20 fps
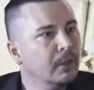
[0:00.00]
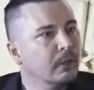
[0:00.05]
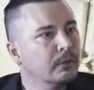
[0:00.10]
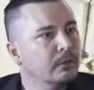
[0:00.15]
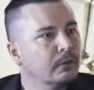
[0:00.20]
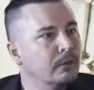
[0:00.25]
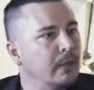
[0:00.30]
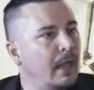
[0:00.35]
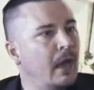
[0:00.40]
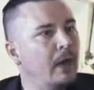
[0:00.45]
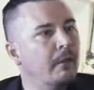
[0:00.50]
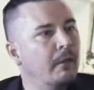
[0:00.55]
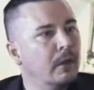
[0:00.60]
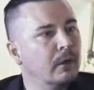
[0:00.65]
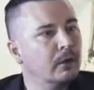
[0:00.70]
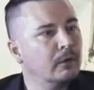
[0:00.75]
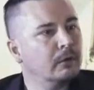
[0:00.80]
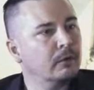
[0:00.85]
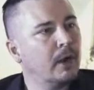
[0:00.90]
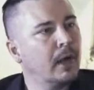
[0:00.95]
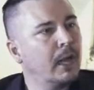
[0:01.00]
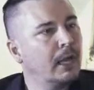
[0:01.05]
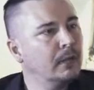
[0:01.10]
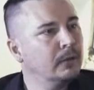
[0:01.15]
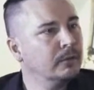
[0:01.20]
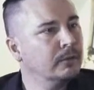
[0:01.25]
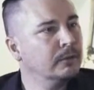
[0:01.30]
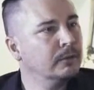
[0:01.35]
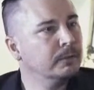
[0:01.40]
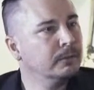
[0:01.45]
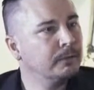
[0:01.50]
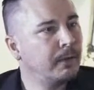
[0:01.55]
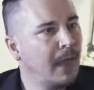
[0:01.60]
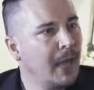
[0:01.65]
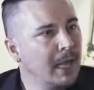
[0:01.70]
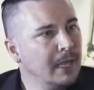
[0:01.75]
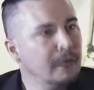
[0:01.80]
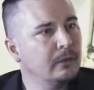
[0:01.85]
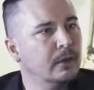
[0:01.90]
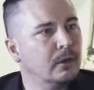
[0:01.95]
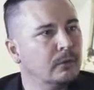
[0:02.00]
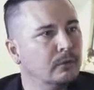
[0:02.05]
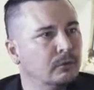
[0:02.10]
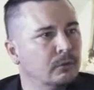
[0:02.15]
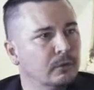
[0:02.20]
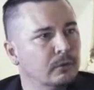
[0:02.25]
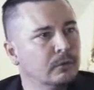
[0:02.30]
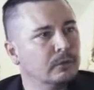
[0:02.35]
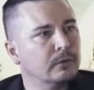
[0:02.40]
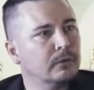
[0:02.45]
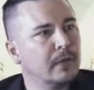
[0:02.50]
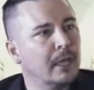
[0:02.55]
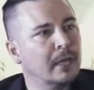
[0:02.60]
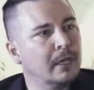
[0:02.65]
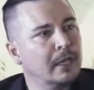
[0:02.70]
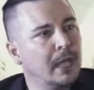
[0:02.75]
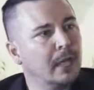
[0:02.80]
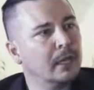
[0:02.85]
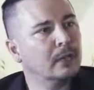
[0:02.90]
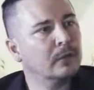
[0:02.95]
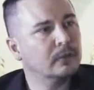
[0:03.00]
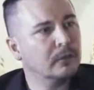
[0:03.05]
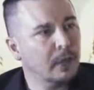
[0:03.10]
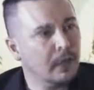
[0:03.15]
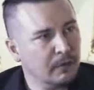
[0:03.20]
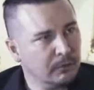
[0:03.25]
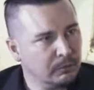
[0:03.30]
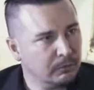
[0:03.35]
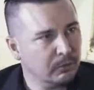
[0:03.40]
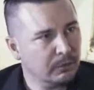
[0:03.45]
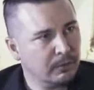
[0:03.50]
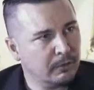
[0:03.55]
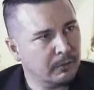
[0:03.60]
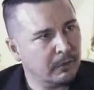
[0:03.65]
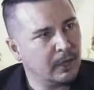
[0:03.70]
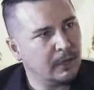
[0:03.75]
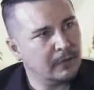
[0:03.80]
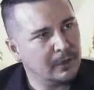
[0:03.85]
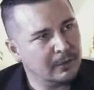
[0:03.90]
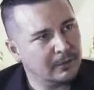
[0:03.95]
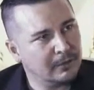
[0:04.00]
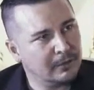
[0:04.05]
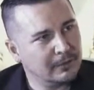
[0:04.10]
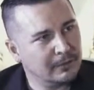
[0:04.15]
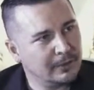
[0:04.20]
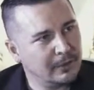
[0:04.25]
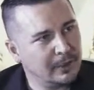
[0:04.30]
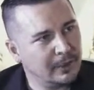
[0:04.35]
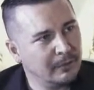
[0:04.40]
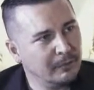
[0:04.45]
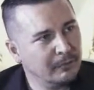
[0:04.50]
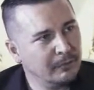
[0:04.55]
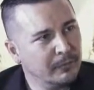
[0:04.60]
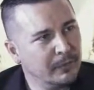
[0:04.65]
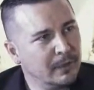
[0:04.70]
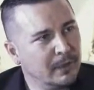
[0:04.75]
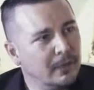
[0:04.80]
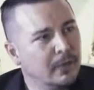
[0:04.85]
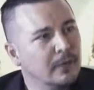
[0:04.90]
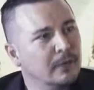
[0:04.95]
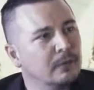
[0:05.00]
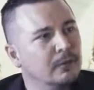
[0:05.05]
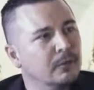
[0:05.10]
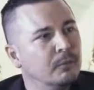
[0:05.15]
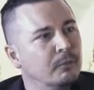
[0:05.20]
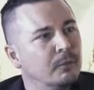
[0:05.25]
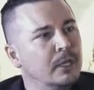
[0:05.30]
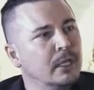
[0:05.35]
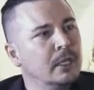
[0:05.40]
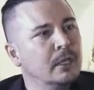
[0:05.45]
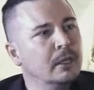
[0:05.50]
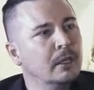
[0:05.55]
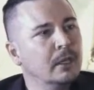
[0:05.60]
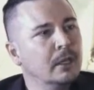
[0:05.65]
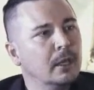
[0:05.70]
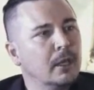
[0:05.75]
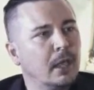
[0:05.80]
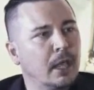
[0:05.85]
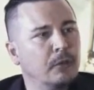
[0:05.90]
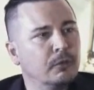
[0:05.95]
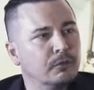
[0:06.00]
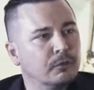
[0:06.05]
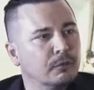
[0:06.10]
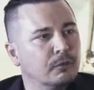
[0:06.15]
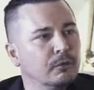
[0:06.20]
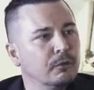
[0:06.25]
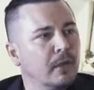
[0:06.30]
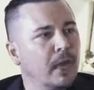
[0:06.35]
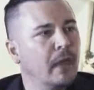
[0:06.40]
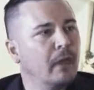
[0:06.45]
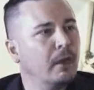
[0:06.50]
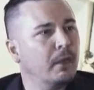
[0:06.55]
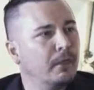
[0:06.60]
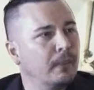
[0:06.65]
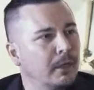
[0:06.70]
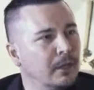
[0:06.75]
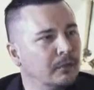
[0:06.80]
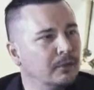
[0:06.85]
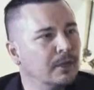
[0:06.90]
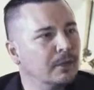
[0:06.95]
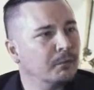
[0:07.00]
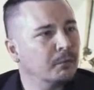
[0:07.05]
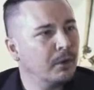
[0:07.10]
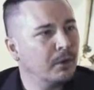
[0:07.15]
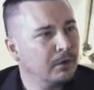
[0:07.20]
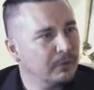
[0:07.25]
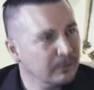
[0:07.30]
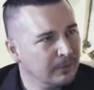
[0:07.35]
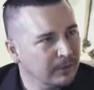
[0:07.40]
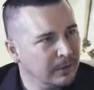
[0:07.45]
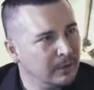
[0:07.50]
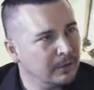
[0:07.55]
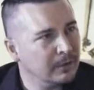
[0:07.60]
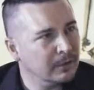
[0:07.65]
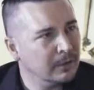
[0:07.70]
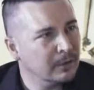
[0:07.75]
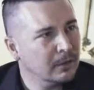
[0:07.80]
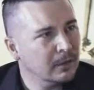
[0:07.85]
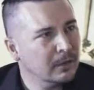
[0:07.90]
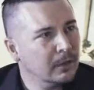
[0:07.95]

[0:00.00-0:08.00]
So now they are trying to find their roots and get in touch with their identity to be a true and authentic person.